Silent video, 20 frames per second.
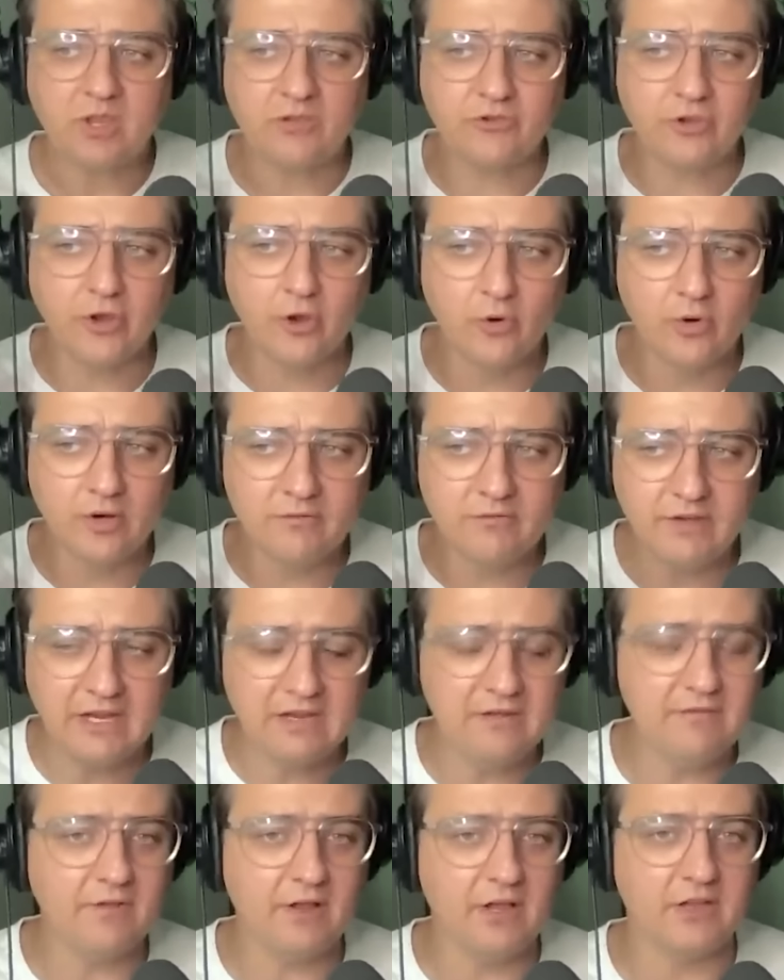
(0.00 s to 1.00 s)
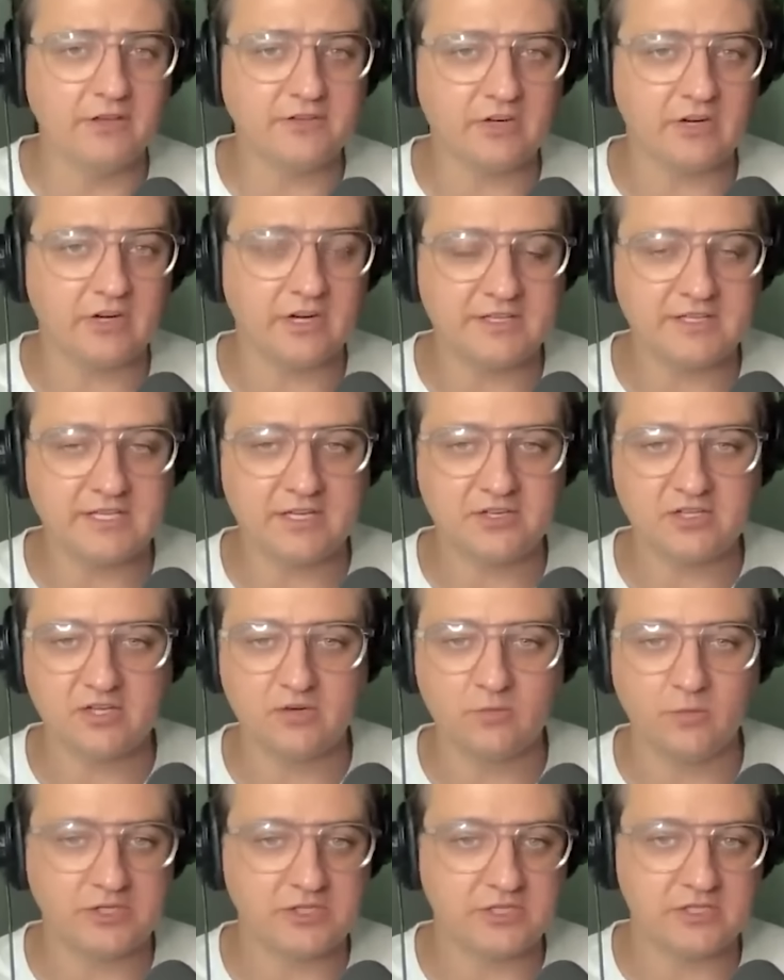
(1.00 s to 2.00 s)
So involuntary
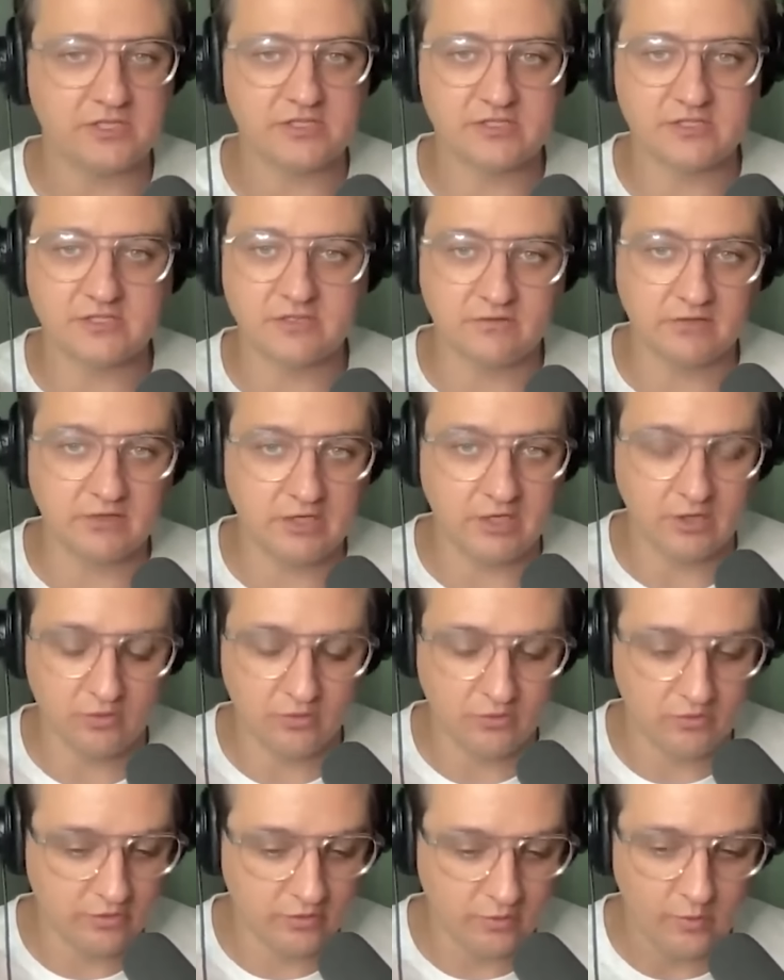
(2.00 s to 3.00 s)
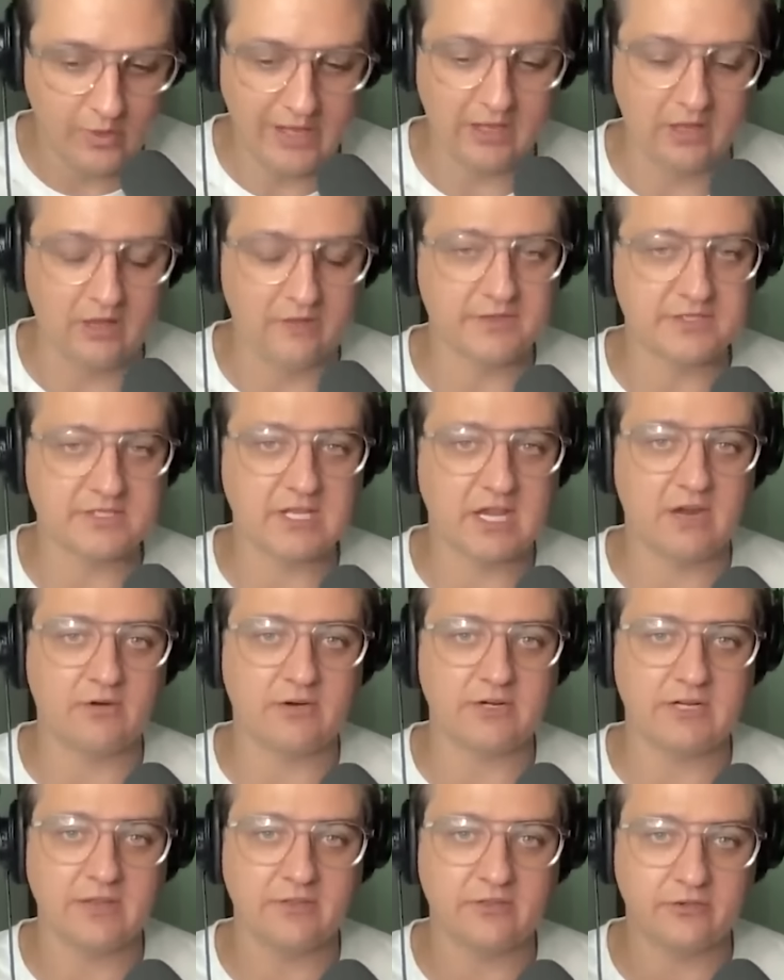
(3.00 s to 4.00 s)
attention, which is, you know, the wail of a
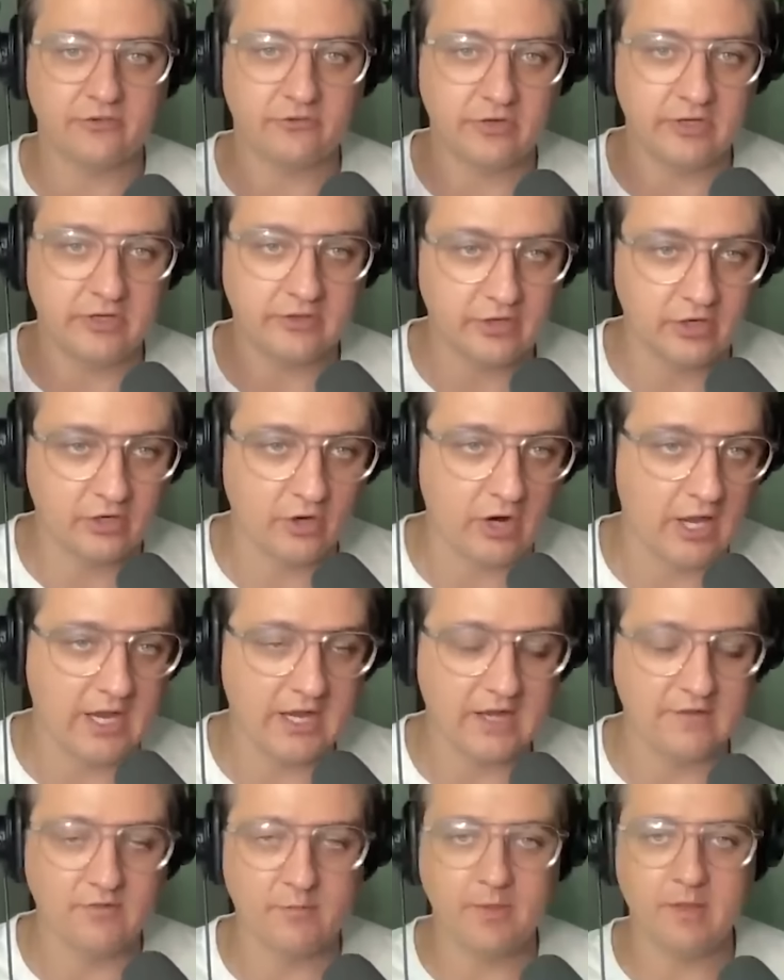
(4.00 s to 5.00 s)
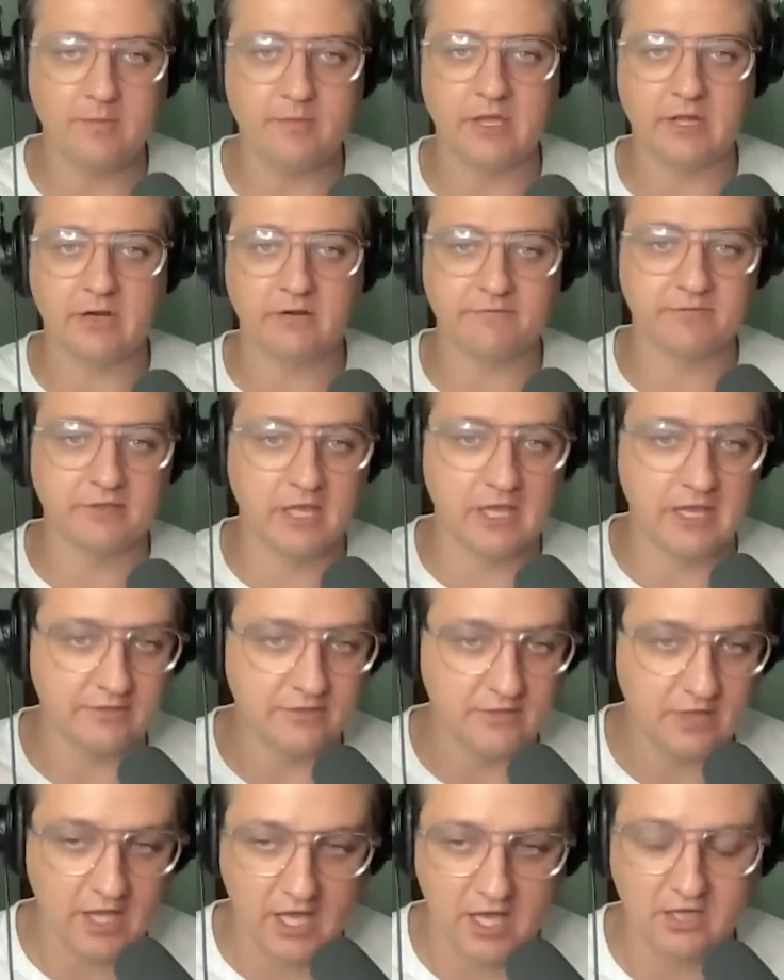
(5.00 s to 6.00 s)
siren down the street, the crying of a baby on a
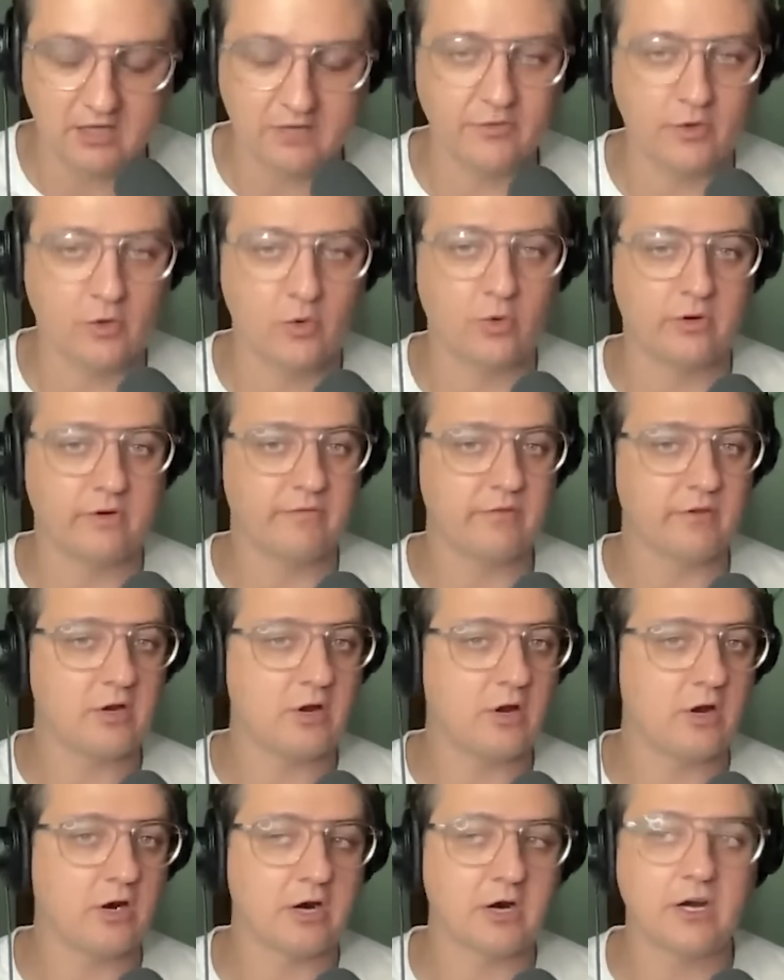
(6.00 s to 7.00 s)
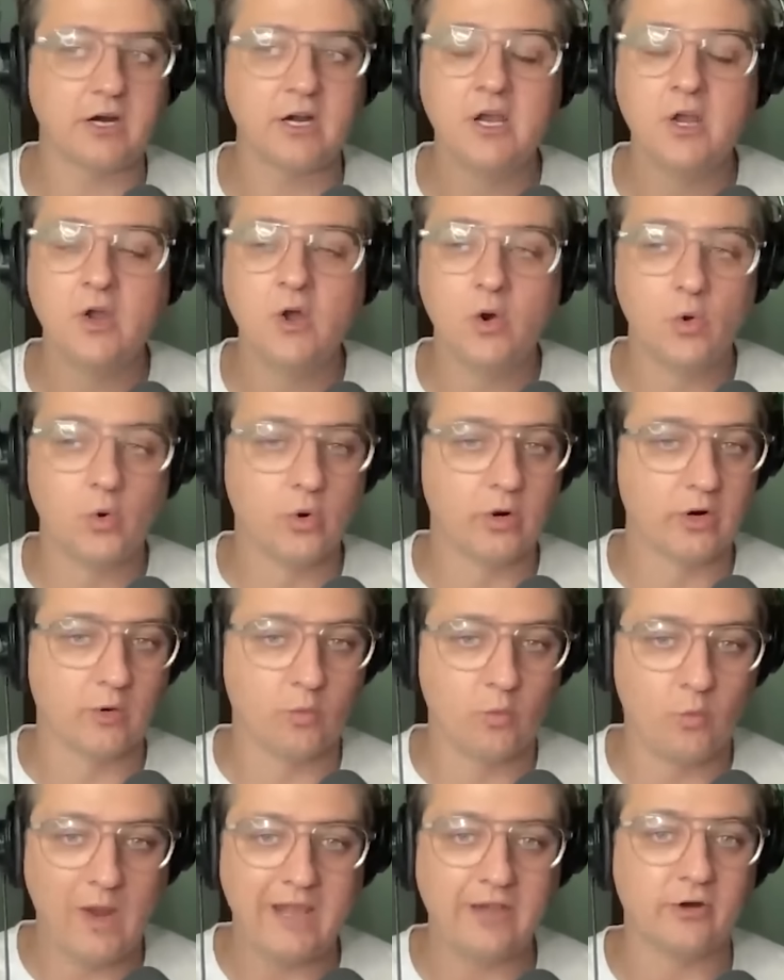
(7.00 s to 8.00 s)
flight, the honk of the horn of the car, or
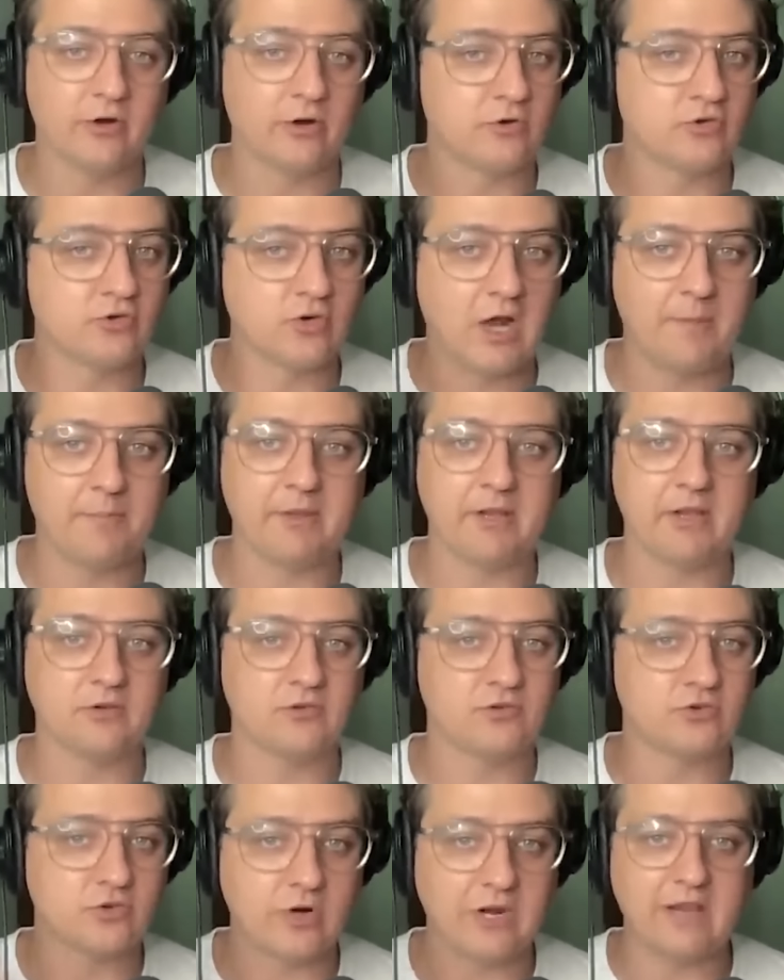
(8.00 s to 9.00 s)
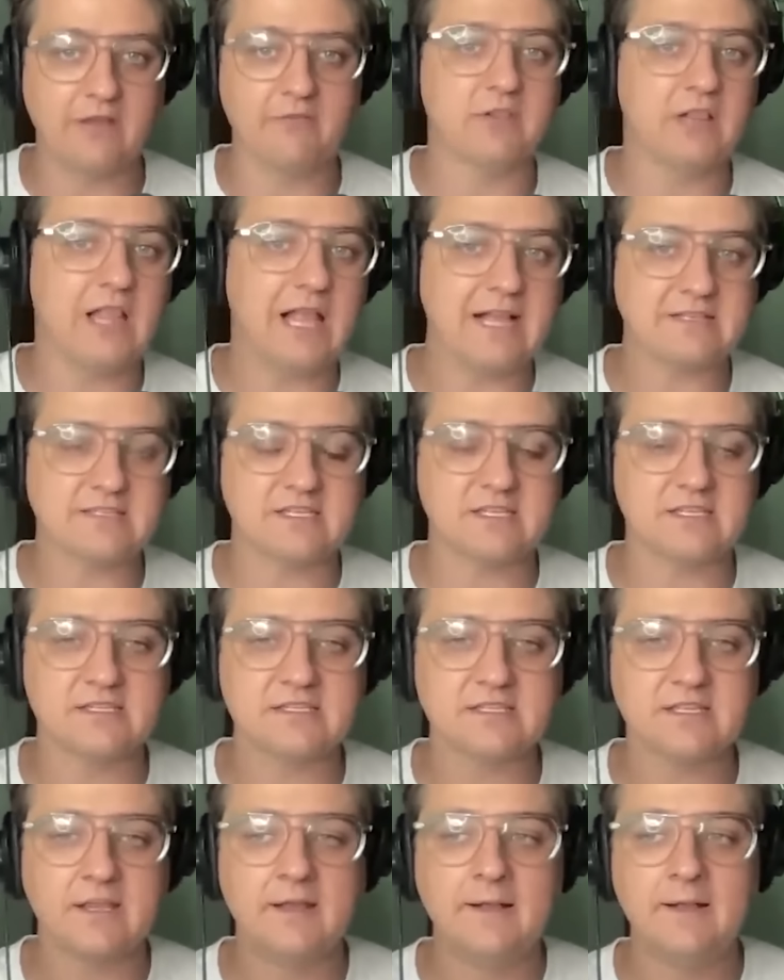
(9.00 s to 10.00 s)
a waiter dropping a tray of
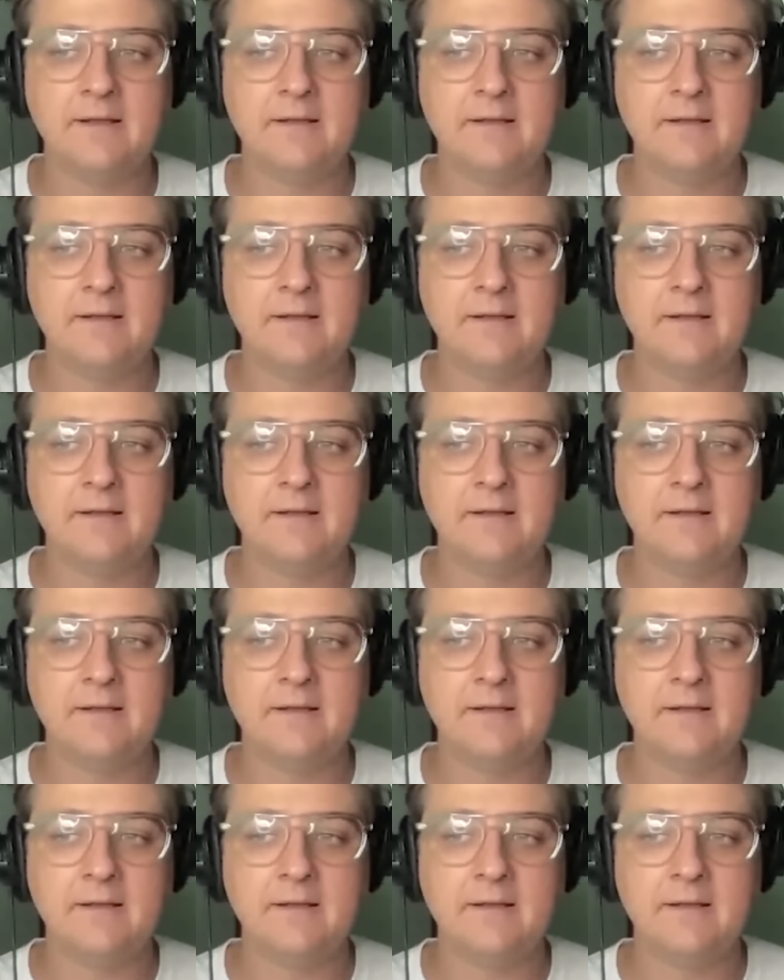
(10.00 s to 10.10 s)
glasses,